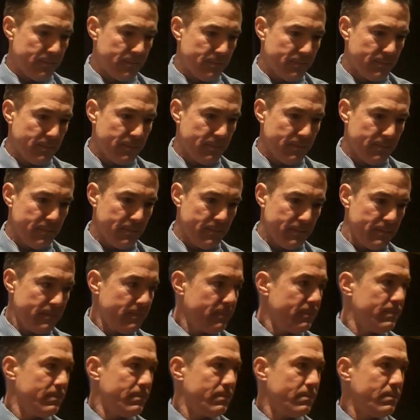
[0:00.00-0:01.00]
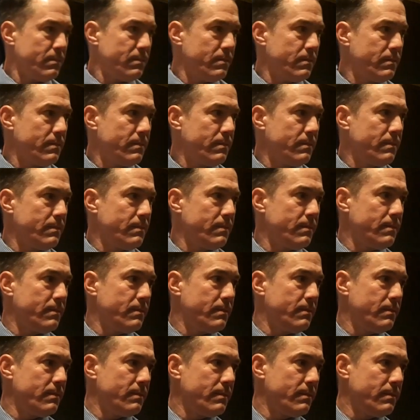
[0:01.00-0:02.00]
You
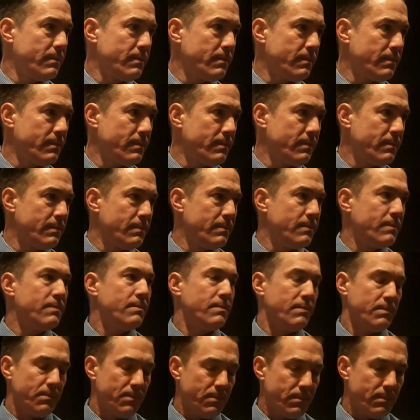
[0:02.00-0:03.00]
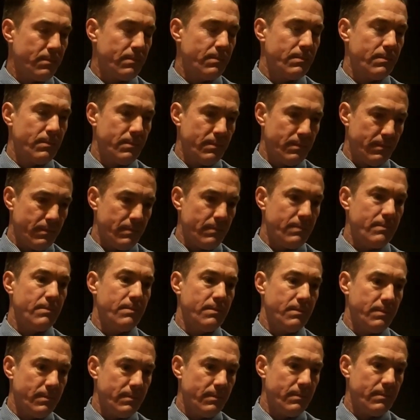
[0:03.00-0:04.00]
were down by quite a bit.
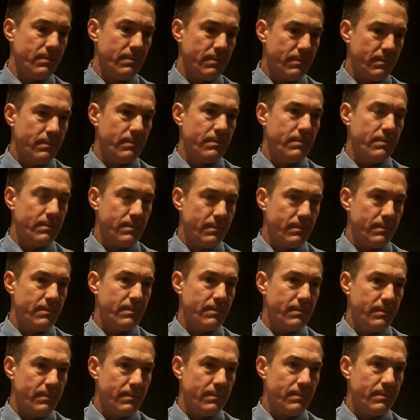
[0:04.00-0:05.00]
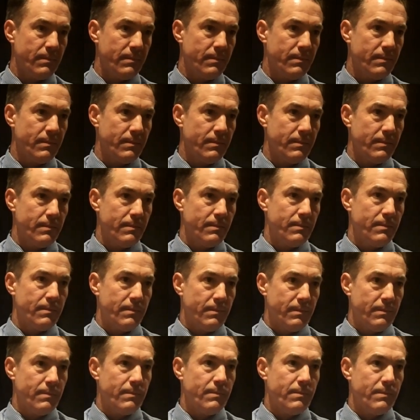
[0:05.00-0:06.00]
What,
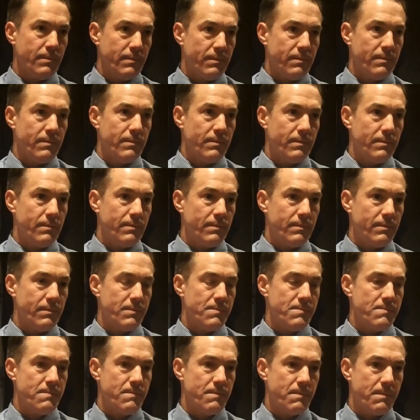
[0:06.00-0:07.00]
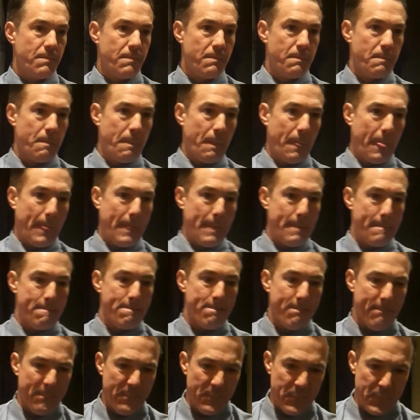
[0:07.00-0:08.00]
adjustments did you make
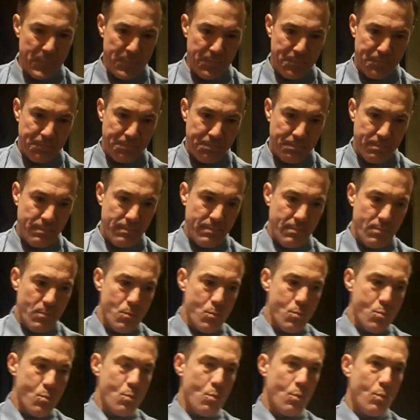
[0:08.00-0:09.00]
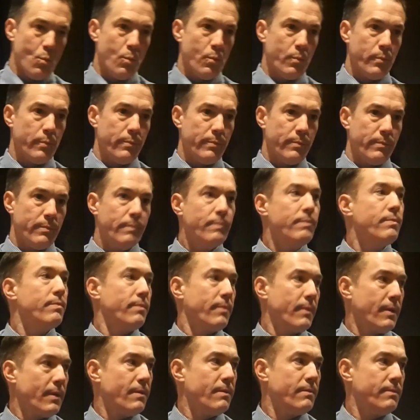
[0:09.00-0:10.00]
defensively? Did
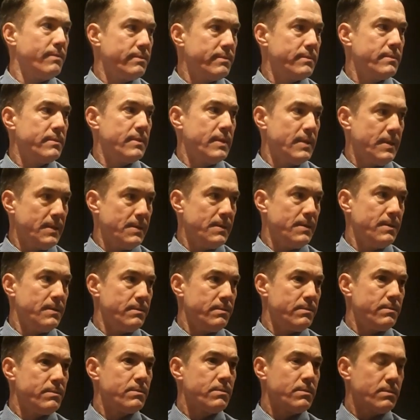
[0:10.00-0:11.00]
you? Their